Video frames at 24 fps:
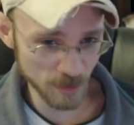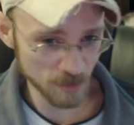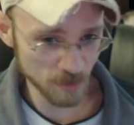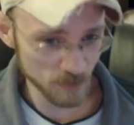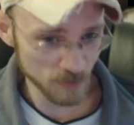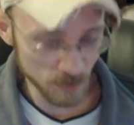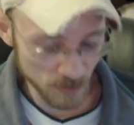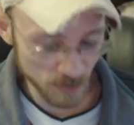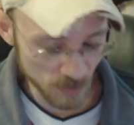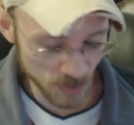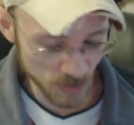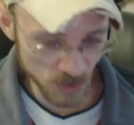
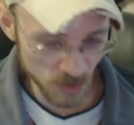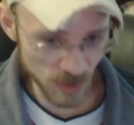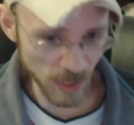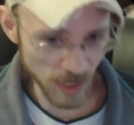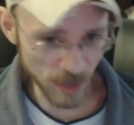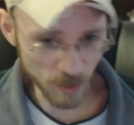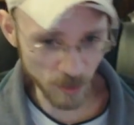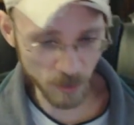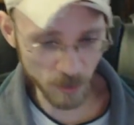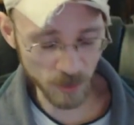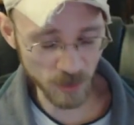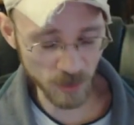she had a
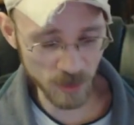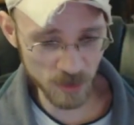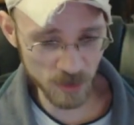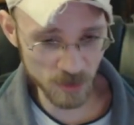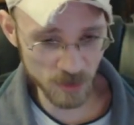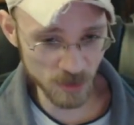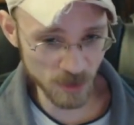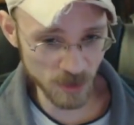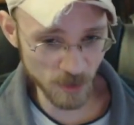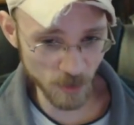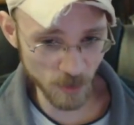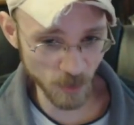
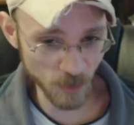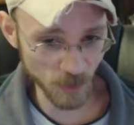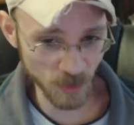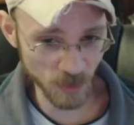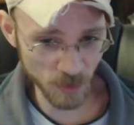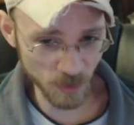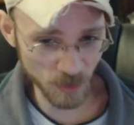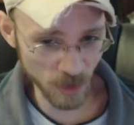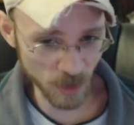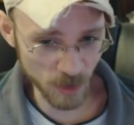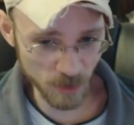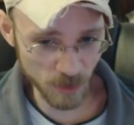relationship with
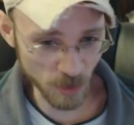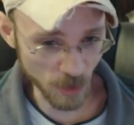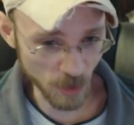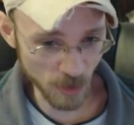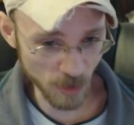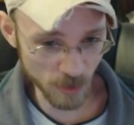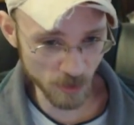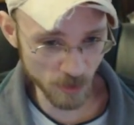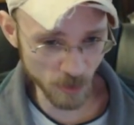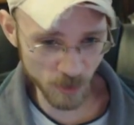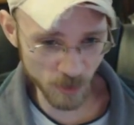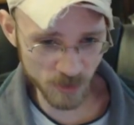a guard
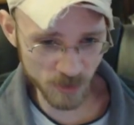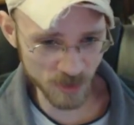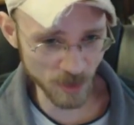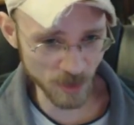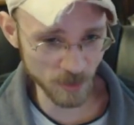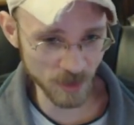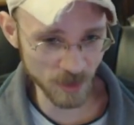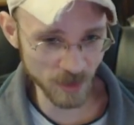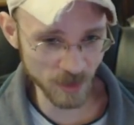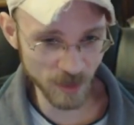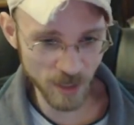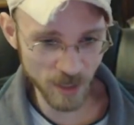or something.